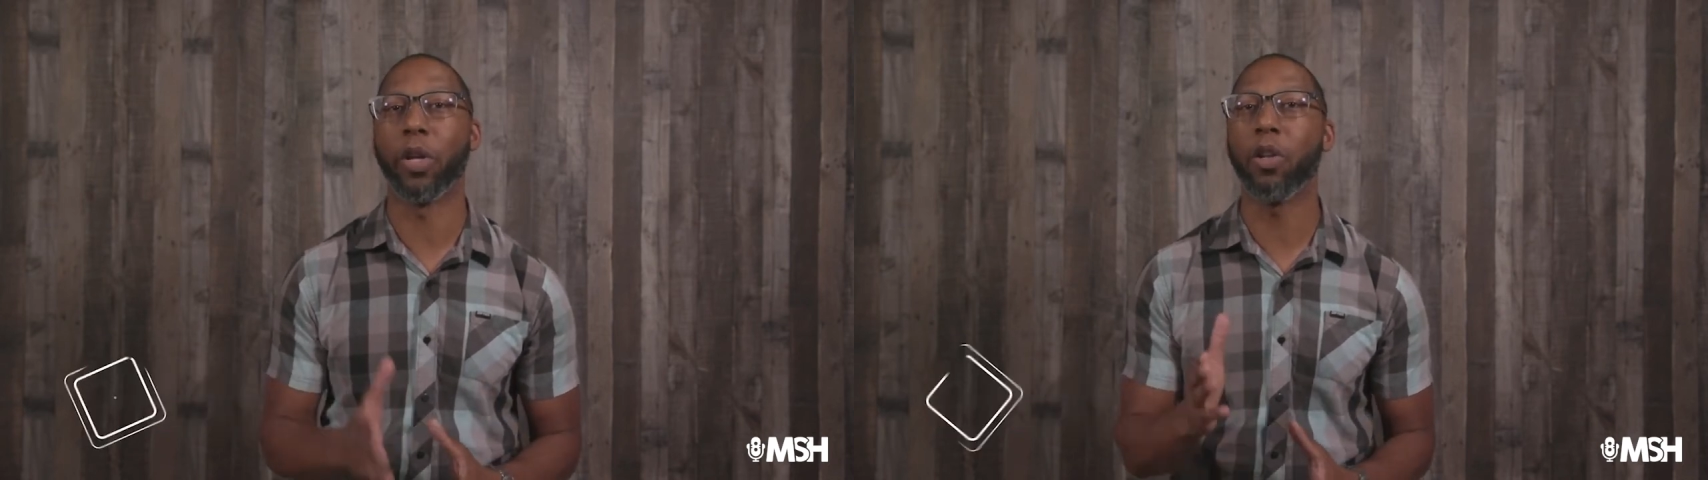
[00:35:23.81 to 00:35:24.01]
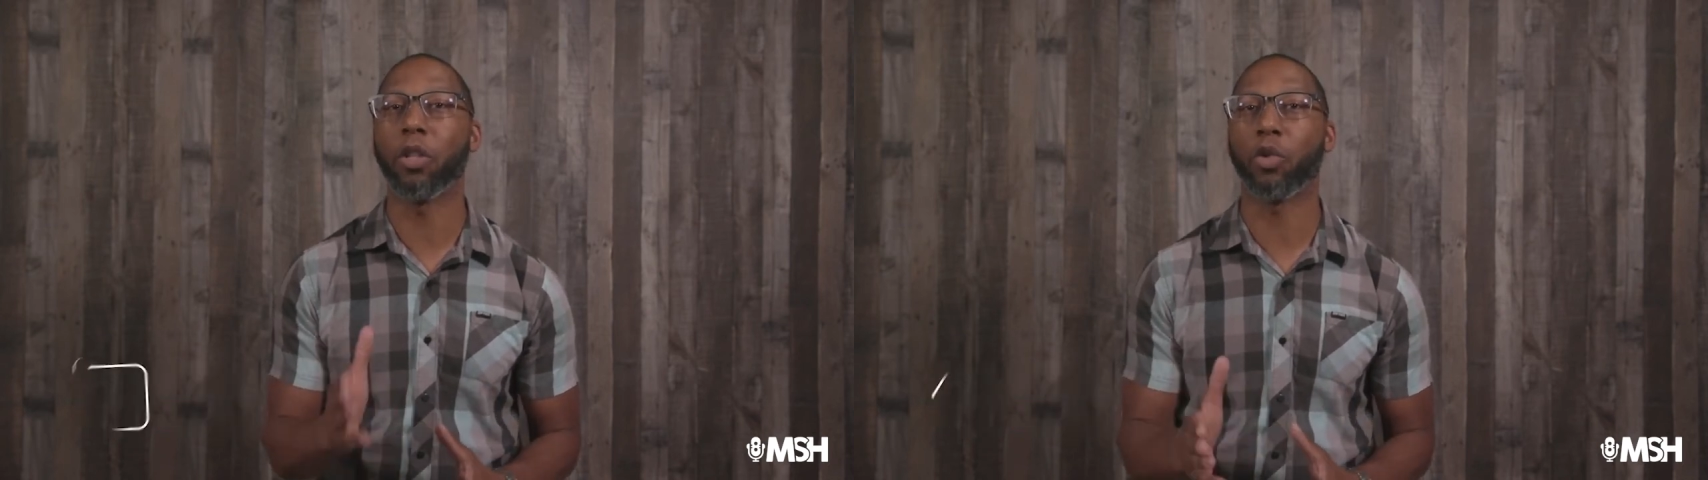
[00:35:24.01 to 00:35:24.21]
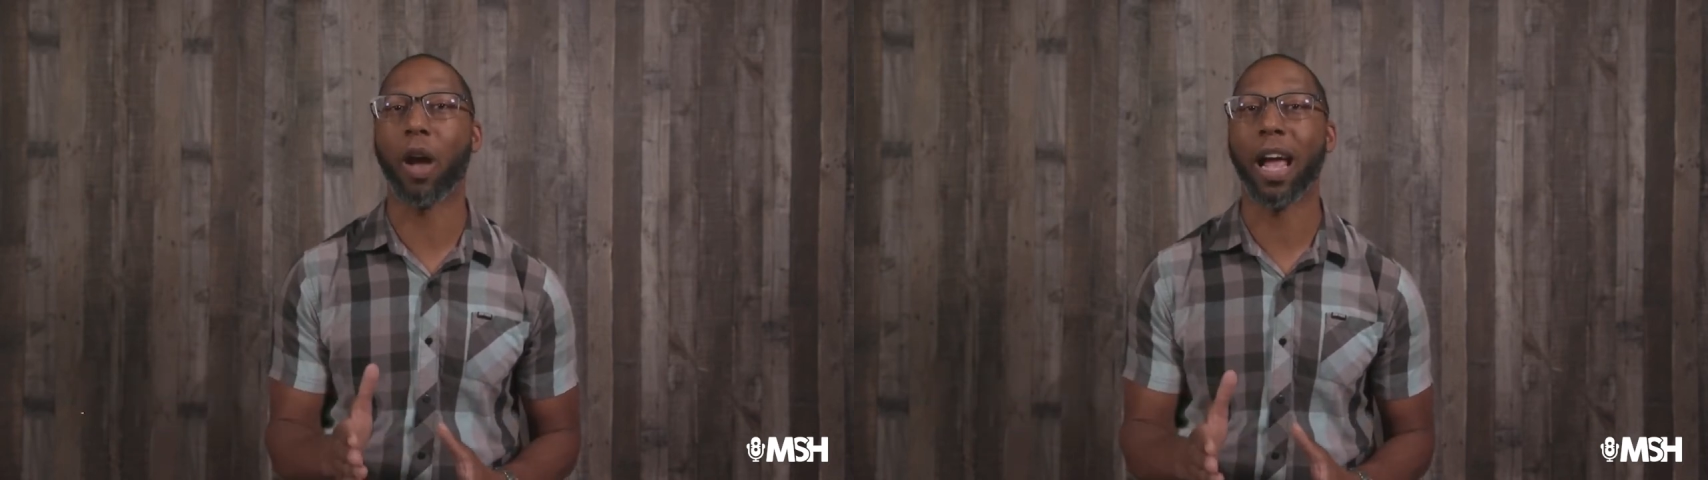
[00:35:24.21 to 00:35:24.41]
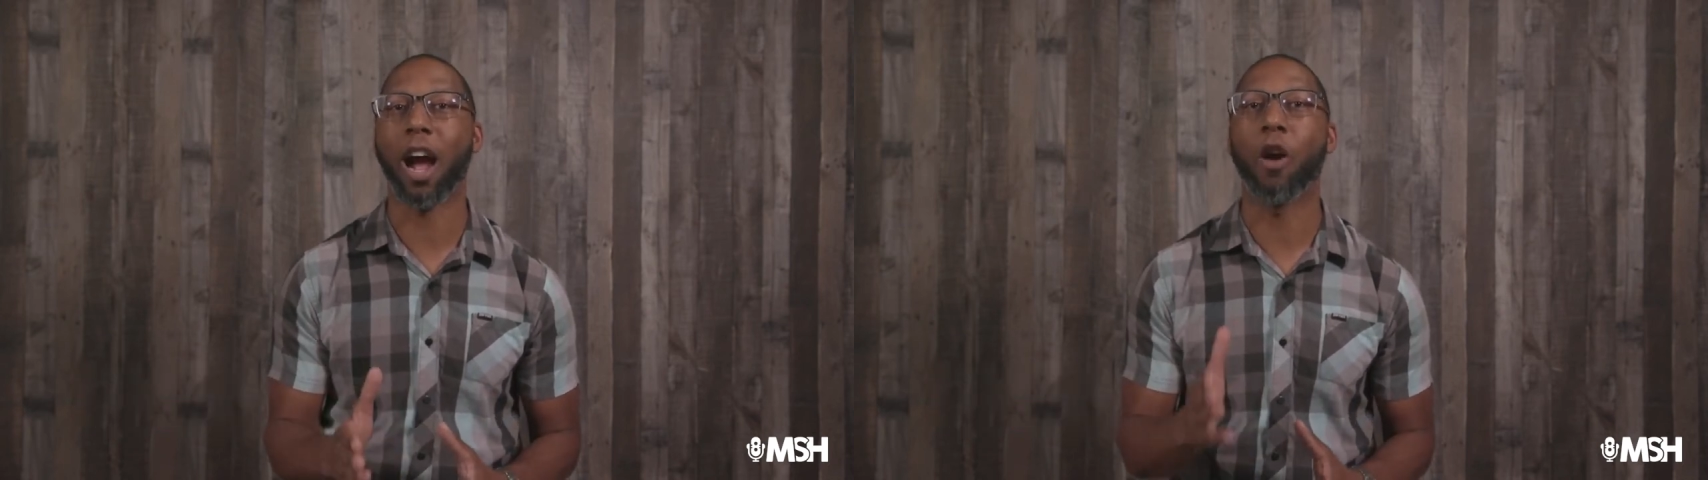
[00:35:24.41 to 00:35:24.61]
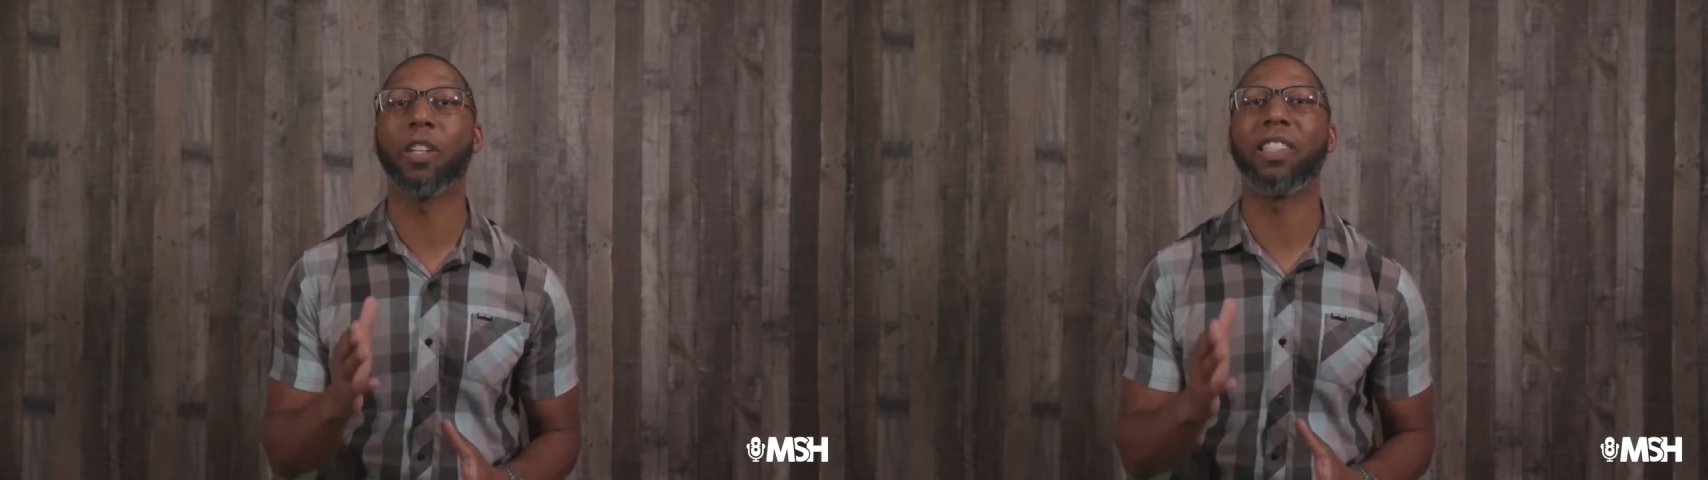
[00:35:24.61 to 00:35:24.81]
to try
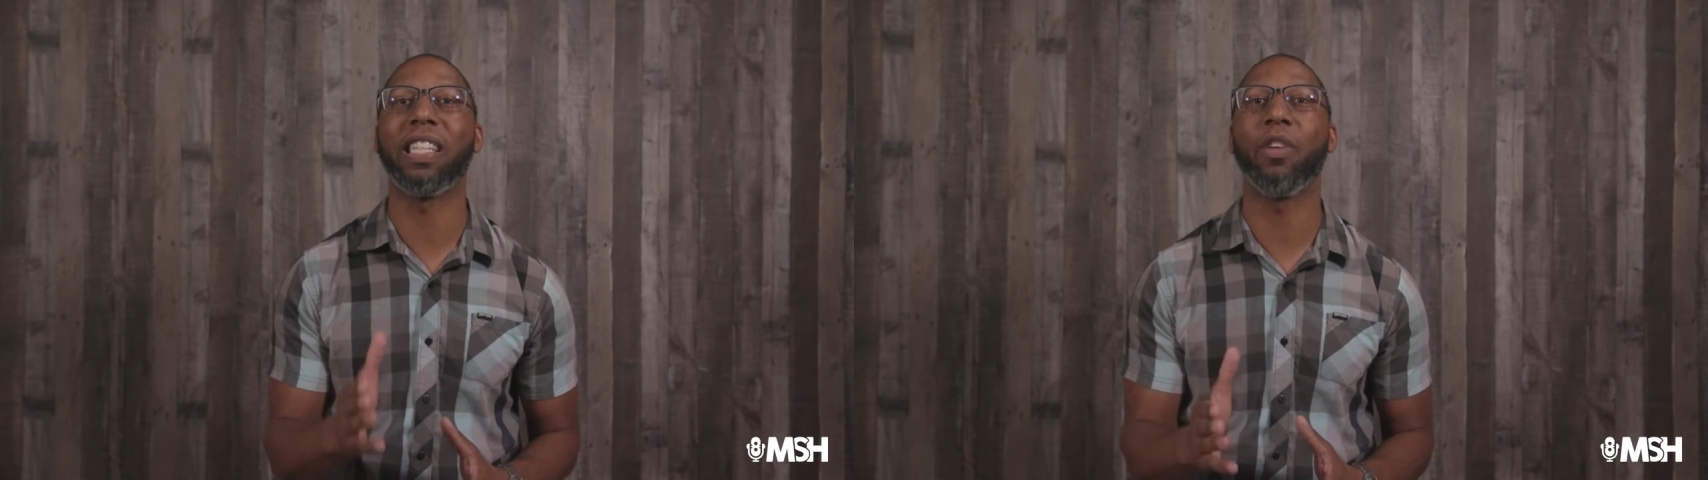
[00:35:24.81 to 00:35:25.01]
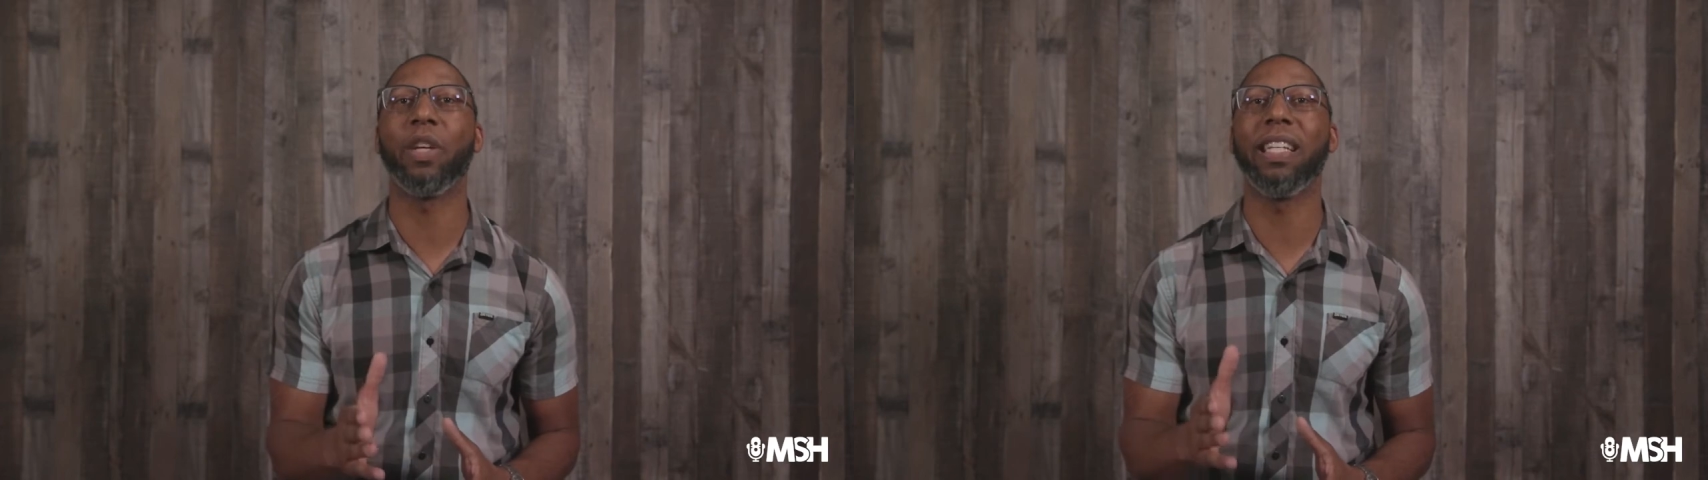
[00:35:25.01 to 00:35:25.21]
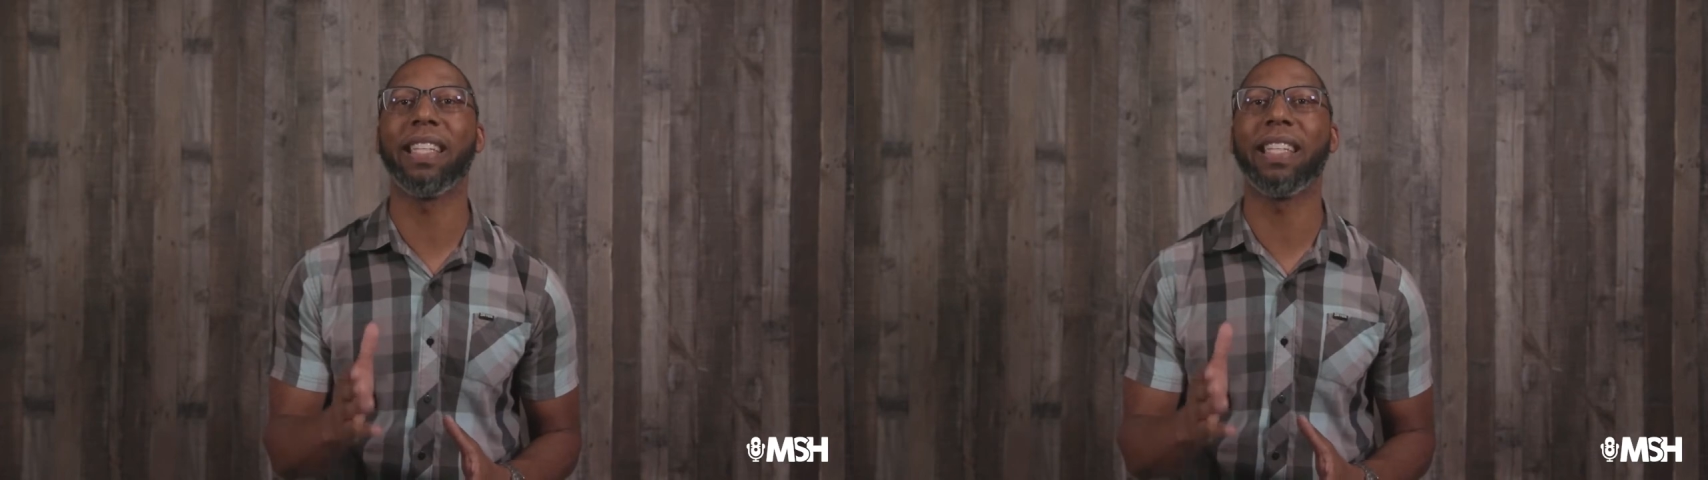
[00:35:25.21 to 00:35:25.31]
our Series